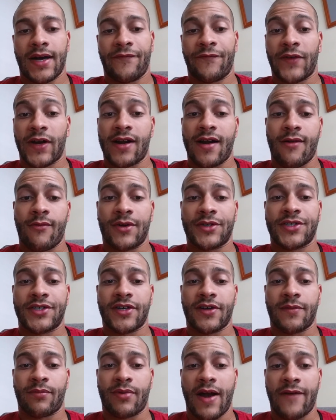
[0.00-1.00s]
figure out what
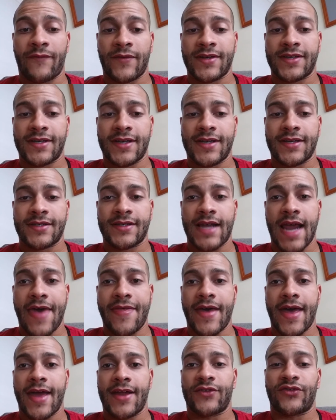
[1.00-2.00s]
your preference is,
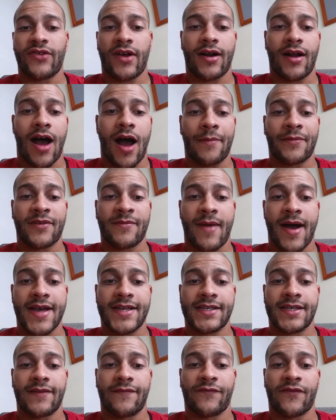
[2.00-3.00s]
and then try to
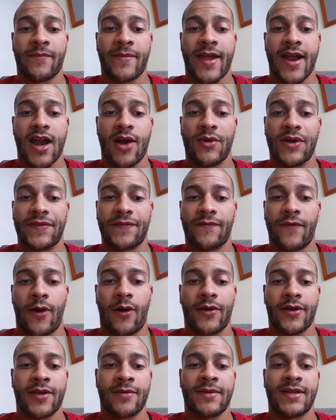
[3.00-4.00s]
optimize it from there with
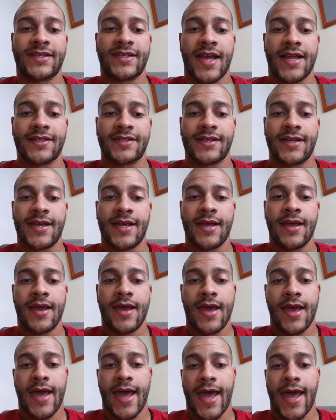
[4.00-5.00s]
volume, intensity,
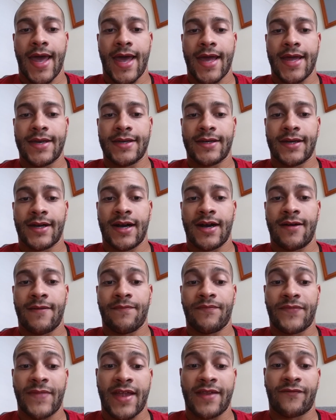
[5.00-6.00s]
and
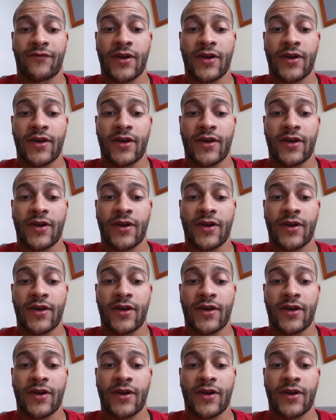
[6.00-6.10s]
then